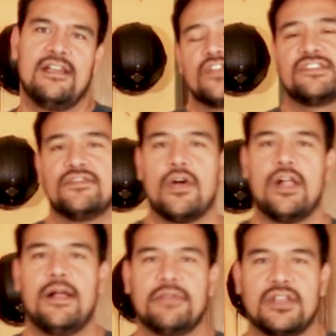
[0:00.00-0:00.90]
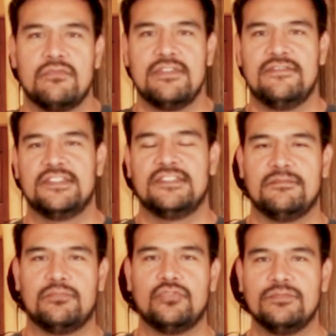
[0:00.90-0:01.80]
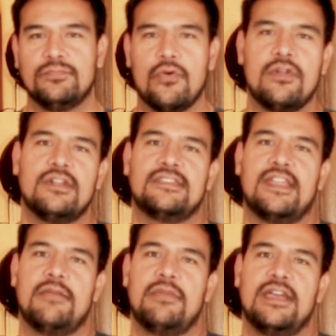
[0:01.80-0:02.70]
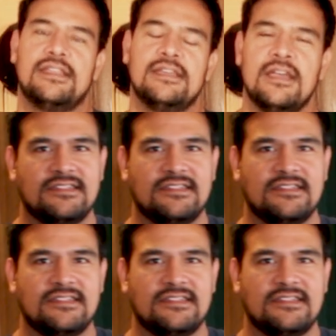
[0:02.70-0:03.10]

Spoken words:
First of all, I'm gonna revisit the pulled pork that I made.